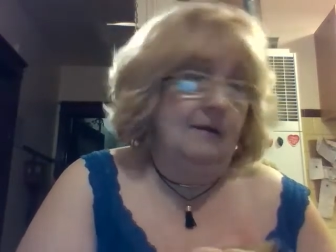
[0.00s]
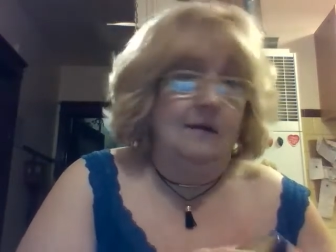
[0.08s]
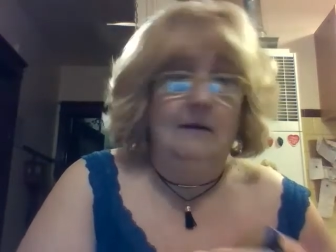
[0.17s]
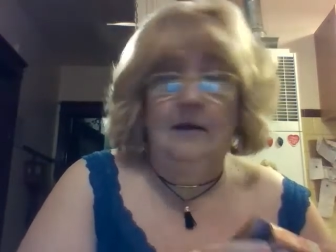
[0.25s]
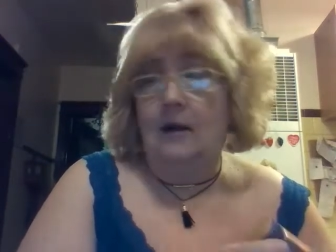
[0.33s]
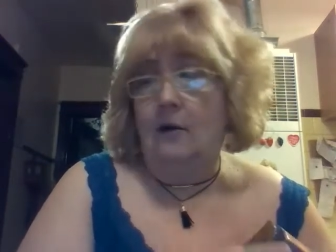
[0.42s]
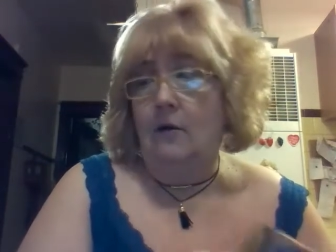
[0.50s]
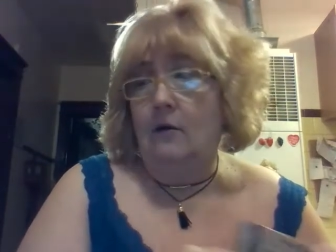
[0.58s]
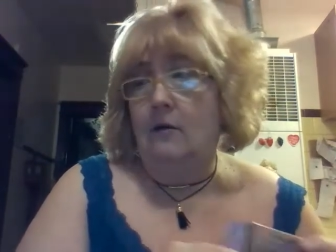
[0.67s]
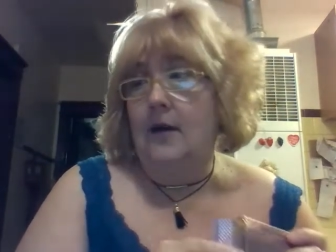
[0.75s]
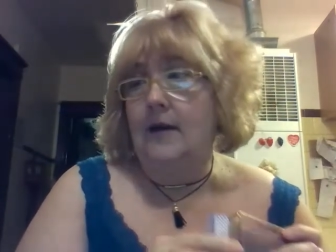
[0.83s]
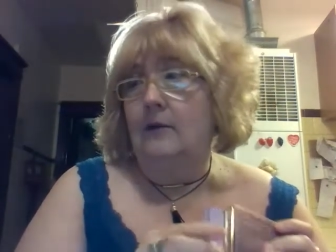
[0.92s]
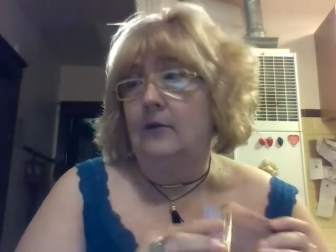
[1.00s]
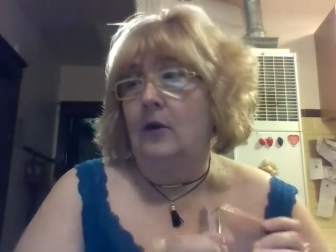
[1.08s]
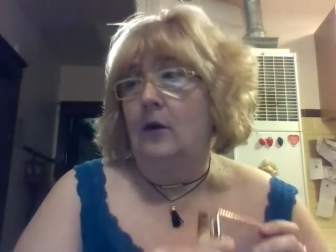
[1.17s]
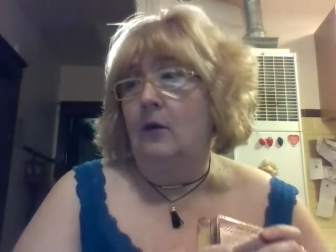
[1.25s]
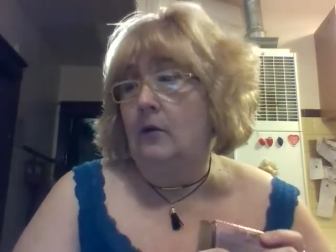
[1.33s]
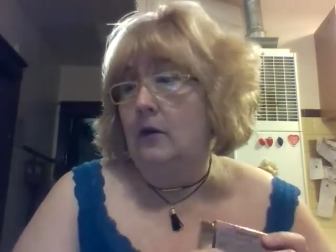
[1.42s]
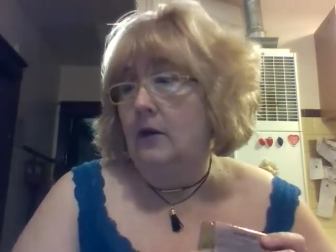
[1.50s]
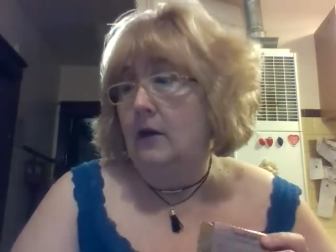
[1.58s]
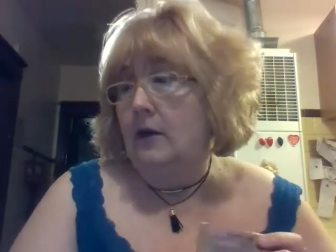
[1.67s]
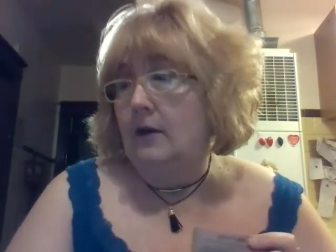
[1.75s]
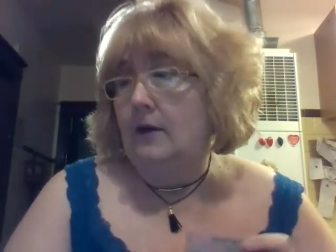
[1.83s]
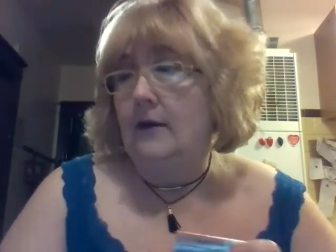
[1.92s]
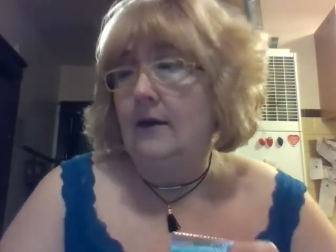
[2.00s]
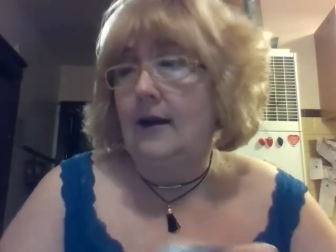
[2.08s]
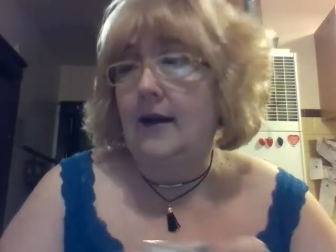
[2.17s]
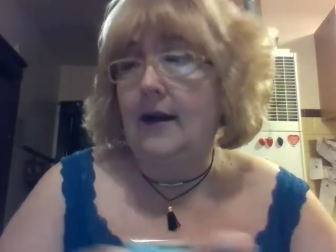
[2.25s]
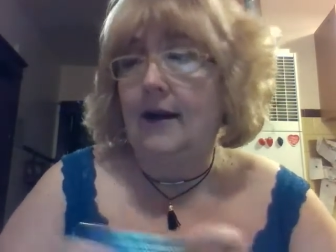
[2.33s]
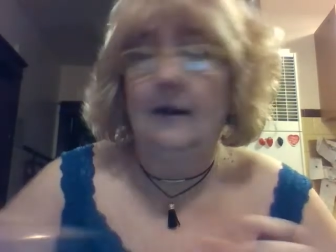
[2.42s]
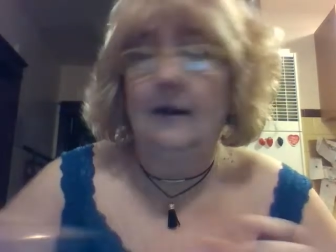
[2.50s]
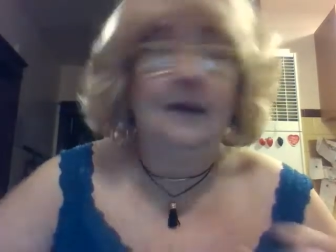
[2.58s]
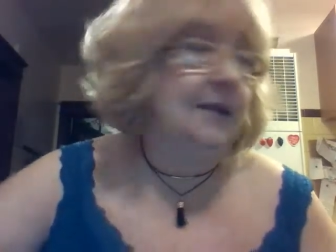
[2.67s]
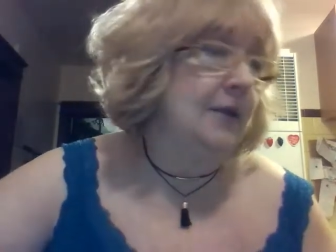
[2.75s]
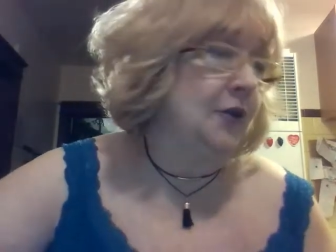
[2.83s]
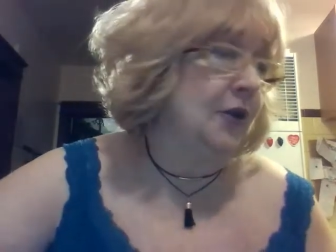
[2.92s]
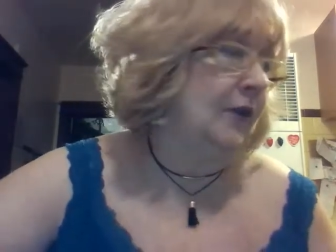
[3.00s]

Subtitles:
you know, I don't know. Unless